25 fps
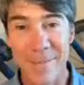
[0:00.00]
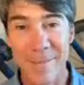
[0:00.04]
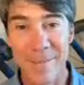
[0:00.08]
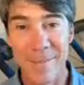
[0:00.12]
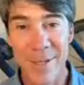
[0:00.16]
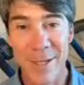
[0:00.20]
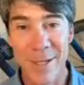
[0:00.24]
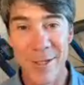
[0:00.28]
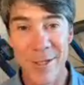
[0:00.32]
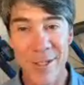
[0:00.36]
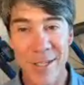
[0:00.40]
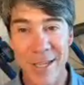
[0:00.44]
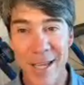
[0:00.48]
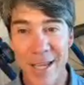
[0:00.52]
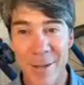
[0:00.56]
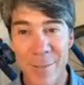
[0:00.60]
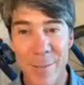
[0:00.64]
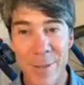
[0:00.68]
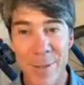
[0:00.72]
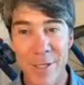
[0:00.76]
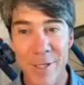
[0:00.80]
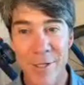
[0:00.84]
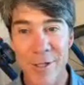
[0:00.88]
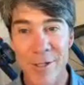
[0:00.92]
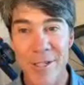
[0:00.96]
You just got to
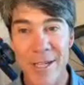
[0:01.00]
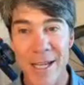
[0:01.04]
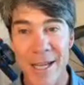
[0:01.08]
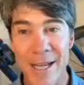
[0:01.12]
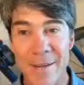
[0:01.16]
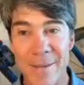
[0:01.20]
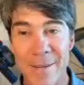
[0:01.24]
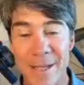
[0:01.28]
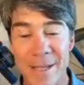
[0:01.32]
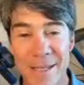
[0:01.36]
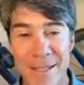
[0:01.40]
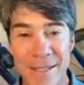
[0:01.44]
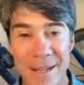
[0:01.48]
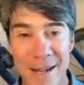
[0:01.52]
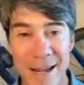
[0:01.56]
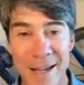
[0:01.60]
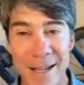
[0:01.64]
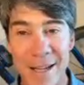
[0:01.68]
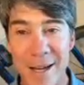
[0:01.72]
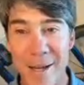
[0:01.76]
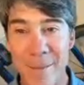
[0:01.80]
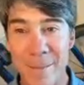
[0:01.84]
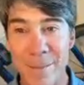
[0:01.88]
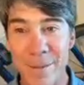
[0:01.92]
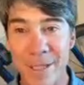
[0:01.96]
put your time in. It's not
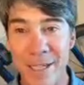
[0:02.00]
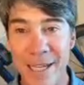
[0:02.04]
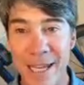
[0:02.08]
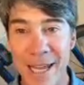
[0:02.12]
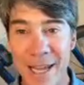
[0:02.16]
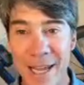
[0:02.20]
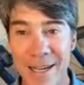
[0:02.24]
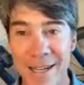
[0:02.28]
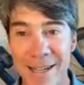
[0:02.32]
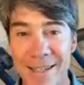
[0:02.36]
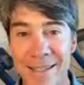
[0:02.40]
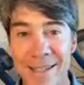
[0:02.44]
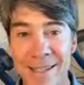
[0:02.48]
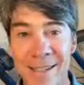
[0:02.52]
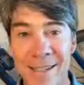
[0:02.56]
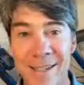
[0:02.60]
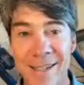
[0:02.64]
complicated.